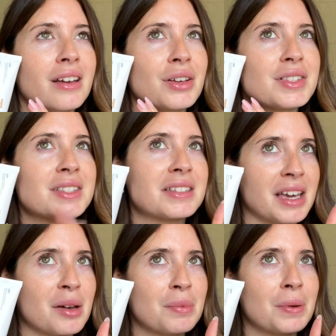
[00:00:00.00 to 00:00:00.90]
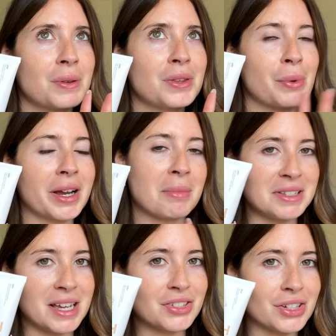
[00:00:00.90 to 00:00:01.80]
skip the
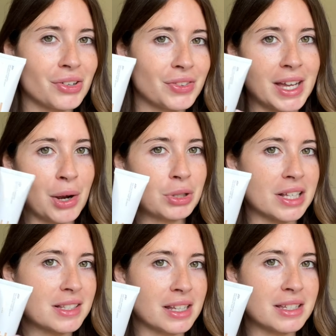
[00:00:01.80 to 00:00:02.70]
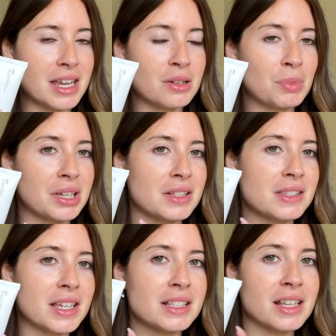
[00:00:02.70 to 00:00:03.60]
recommendation on the Hourglass skin tint because
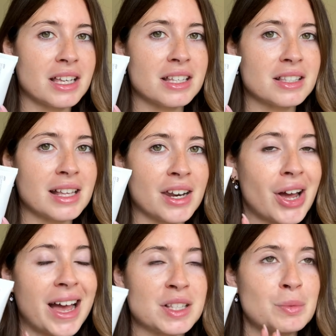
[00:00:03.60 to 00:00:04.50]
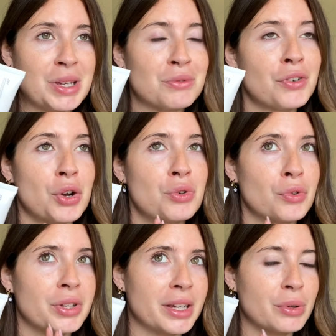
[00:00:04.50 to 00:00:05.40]
this is and has been for
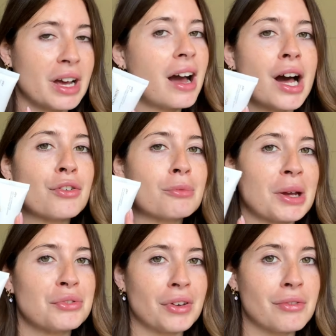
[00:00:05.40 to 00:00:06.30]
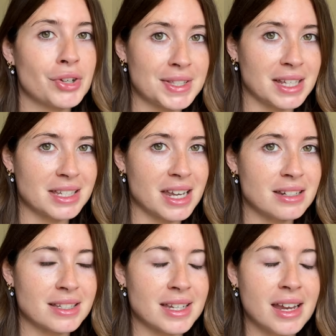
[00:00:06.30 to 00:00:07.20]
over 1.5 years my favorite skin
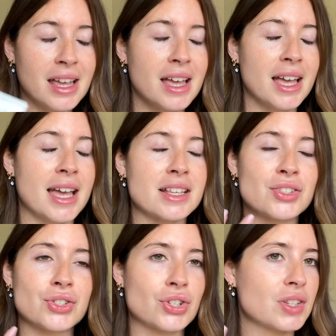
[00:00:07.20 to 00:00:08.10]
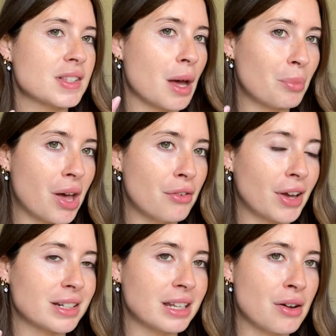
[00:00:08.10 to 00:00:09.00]
tint. It's just that
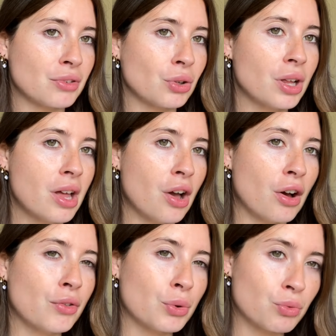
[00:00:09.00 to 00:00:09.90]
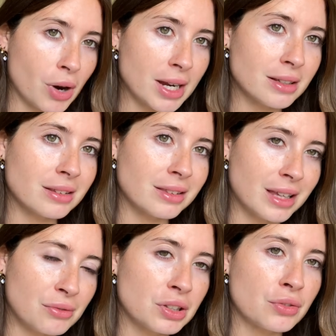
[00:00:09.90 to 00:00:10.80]
perfect level of the right level of